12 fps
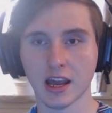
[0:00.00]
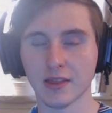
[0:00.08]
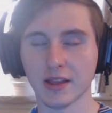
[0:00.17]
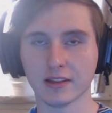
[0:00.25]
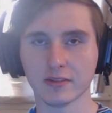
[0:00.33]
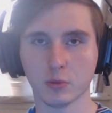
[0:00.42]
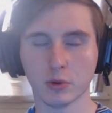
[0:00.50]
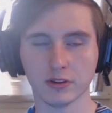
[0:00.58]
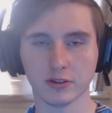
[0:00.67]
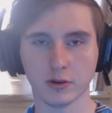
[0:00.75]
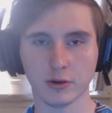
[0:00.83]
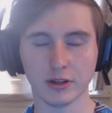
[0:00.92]
and that's
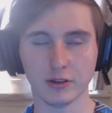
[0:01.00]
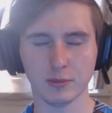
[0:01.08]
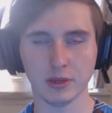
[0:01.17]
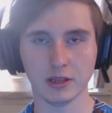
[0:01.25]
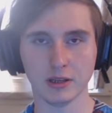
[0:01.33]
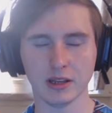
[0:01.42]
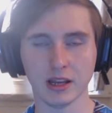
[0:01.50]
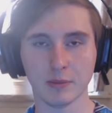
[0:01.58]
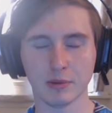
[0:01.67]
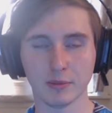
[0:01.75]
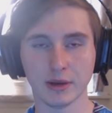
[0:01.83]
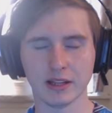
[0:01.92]
what's going to be
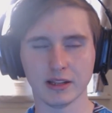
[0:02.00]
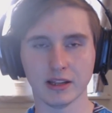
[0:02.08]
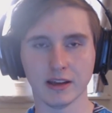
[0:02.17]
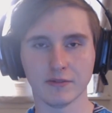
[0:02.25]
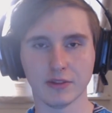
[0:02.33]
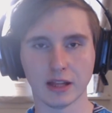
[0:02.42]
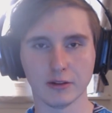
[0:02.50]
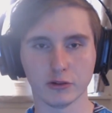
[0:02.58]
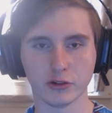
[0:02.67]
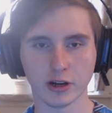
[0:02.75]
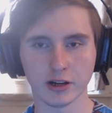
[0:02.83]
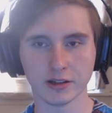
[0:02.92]
implemented if net
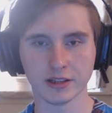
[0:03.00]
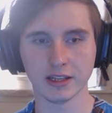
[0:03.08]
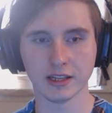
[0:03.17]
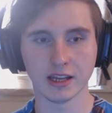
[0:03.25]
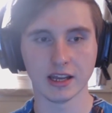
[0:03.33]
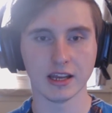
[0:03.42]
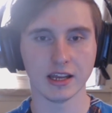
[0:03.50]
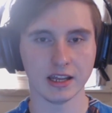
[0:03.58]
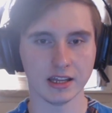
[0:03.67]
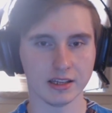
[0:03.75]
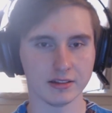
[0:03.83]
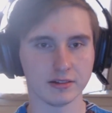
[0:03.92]
neutrality
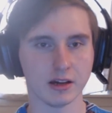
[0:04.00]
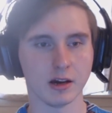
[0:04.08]
is